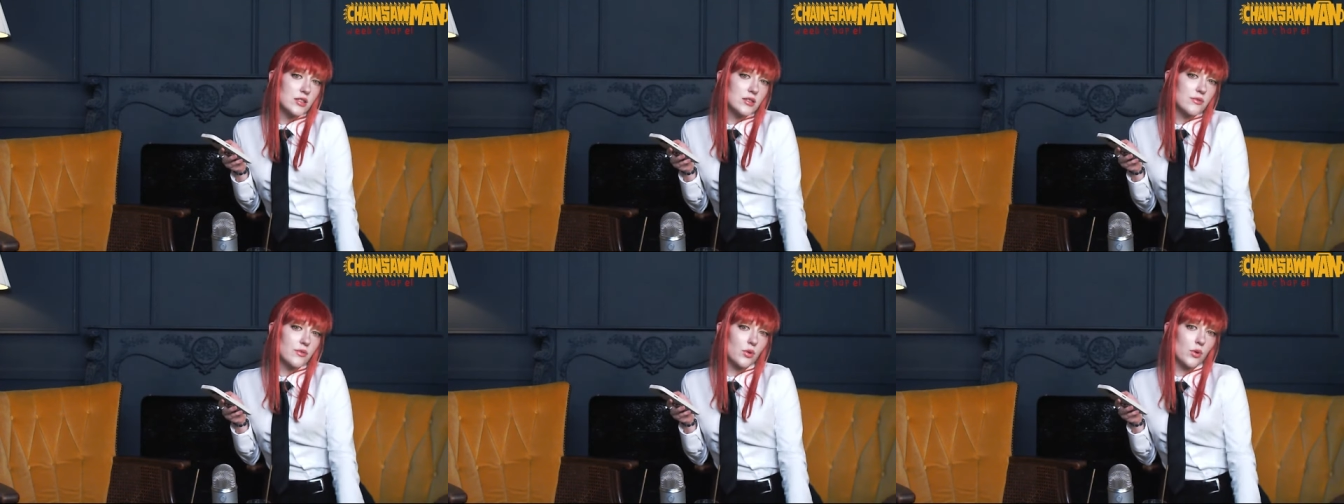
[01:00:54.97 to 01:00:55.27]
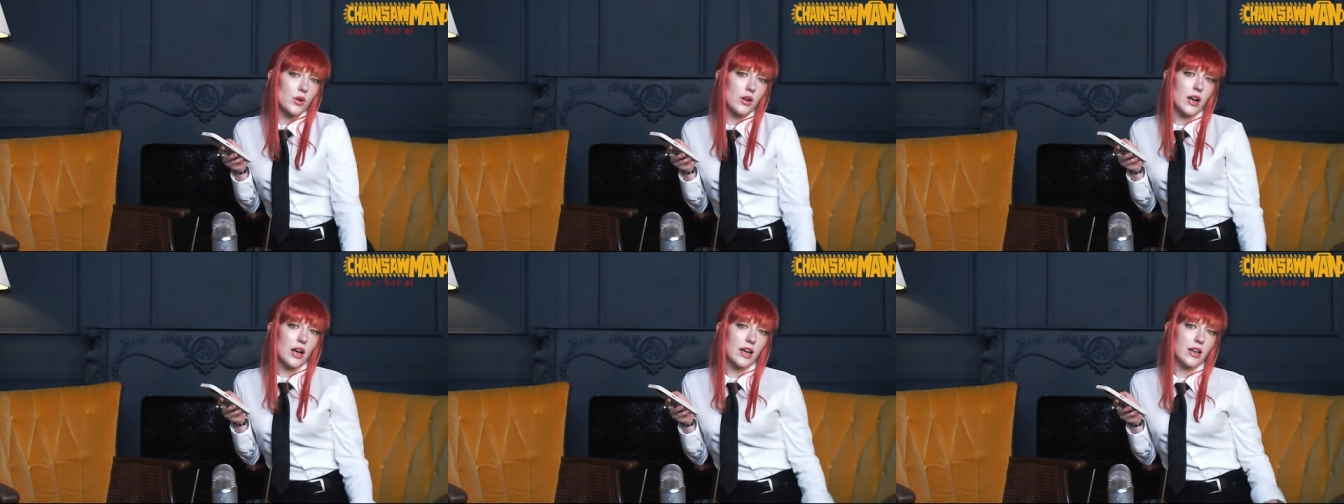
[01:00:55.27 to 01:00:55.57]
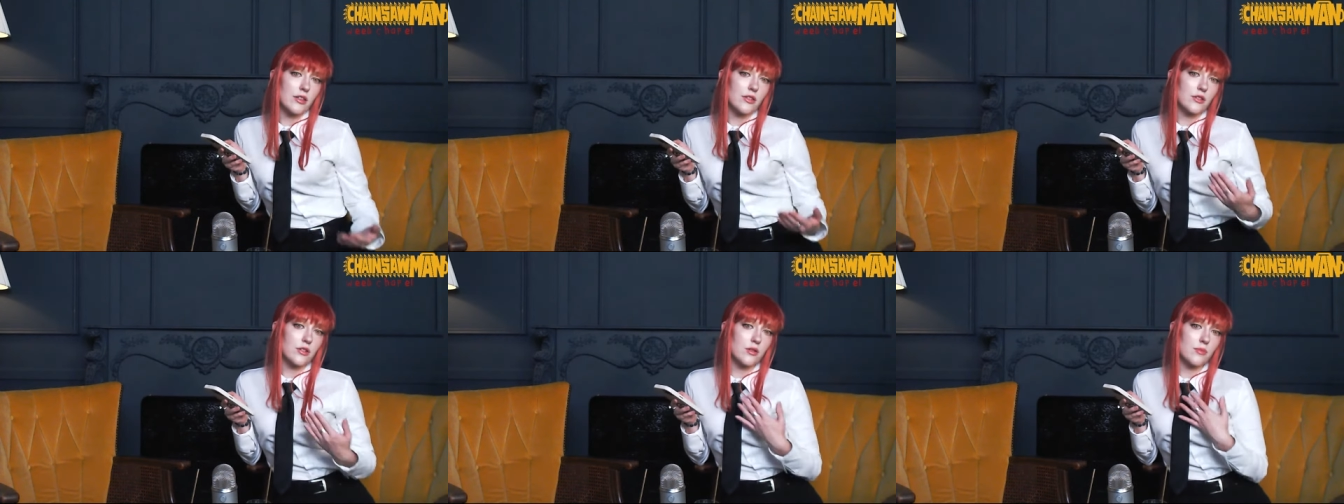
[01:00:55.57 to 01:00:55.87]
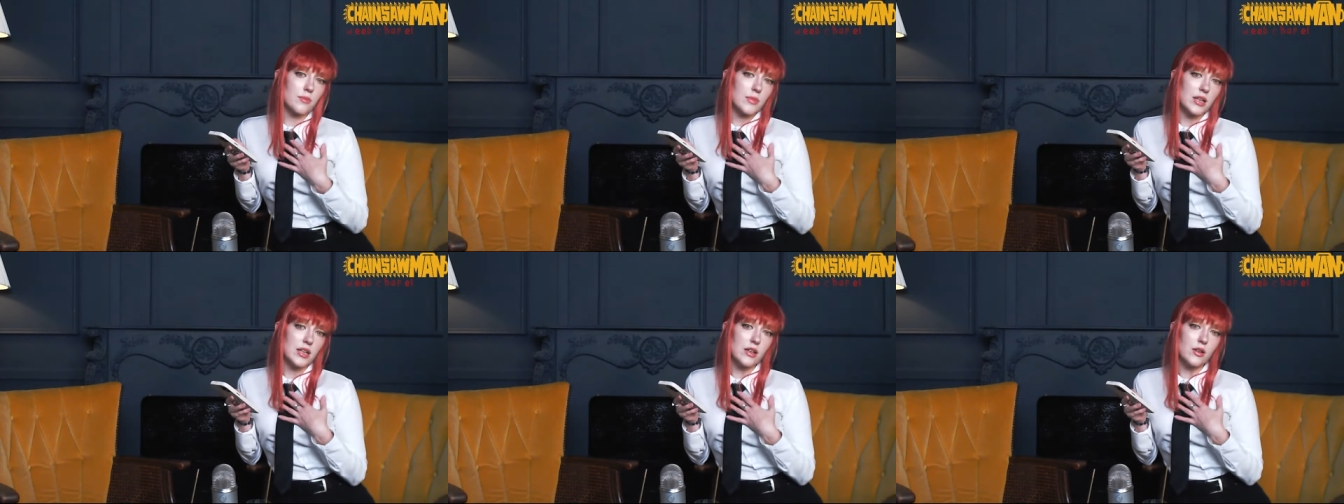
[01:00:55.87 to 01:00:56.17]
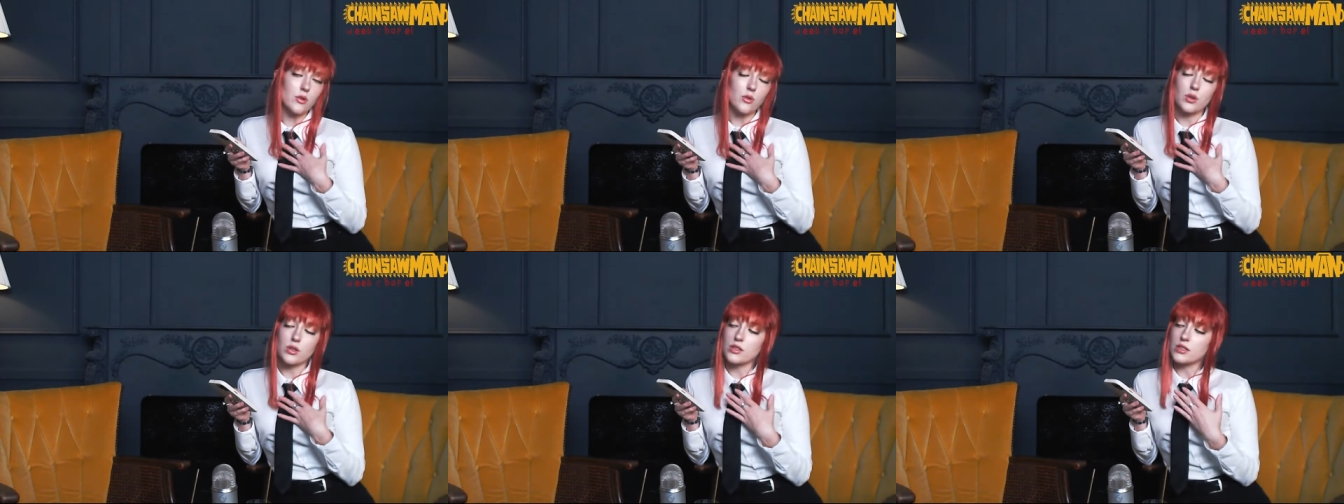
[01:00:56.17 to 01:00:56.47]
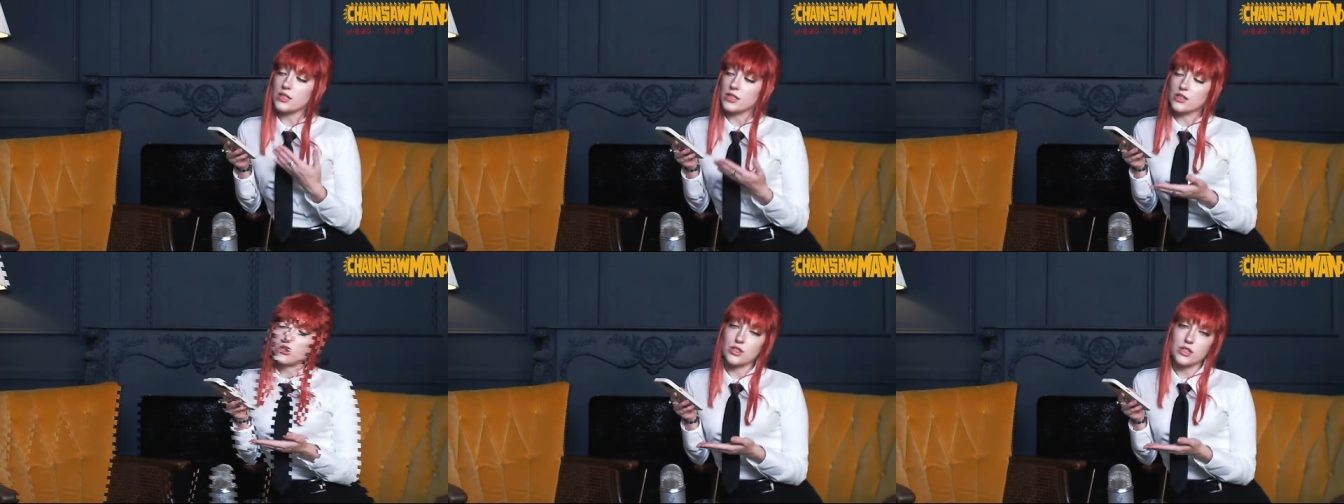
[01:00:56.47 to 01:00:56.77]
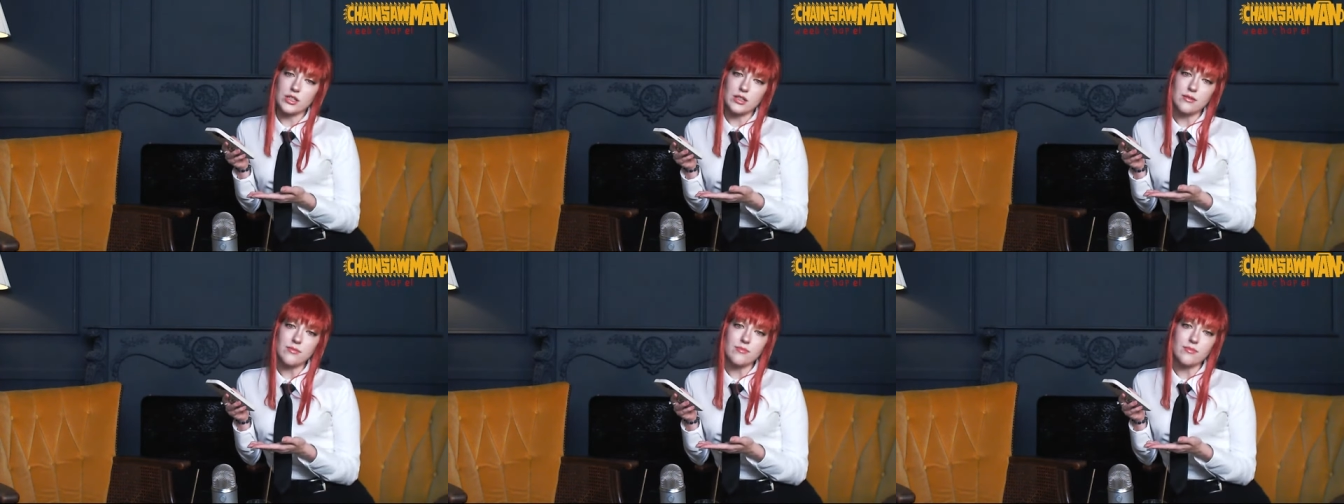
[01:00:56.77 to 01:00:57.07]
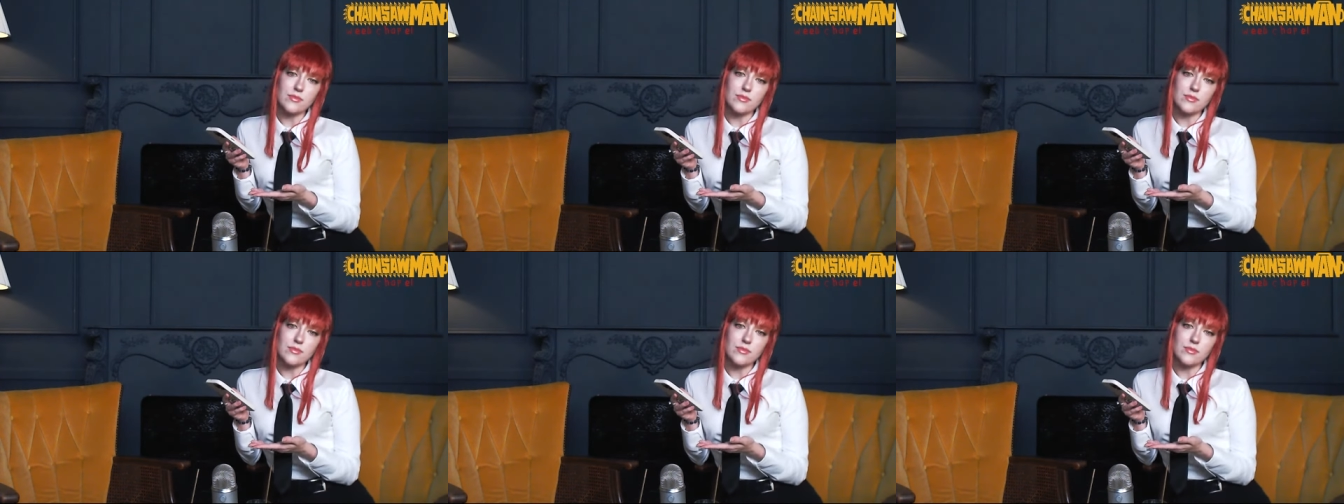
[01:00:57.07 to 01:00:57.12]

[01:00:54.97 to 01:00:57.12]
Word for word: for either me or Denji.